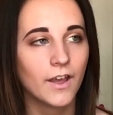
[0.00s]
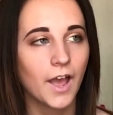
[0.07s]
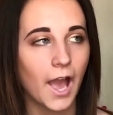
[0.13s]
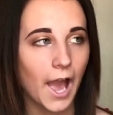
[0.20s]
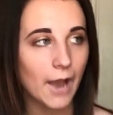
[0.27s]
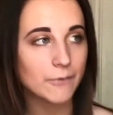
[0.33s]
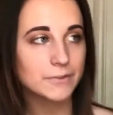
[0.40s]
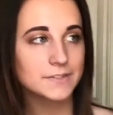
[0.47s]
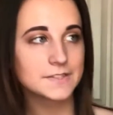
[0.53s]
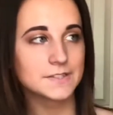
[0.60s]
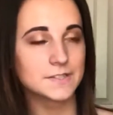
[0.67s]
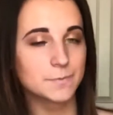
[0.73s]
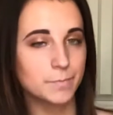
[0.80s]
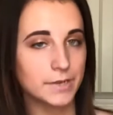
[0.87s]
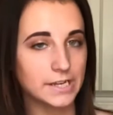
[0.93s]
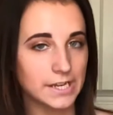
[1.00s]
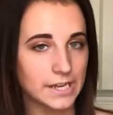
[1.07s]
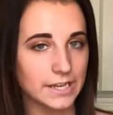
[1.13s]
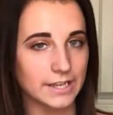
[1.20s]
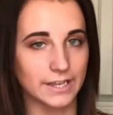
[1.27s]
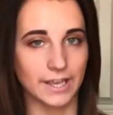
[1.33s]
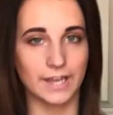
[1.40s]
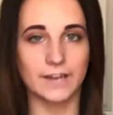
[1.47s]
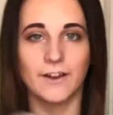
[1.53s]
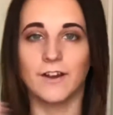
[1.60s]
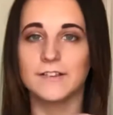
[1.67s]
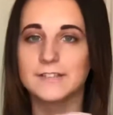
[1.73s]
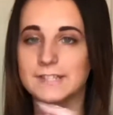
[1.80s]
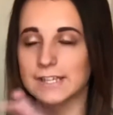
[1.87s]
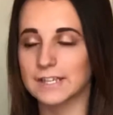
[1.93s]
How is speeding and
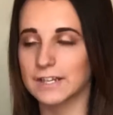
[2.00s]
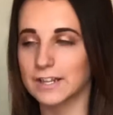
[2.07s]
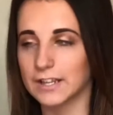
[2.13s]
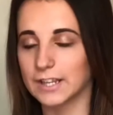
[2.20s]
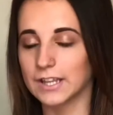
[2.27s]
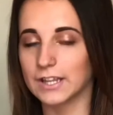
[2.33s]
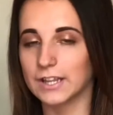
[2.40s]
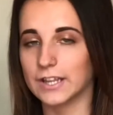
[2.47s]
not signaling a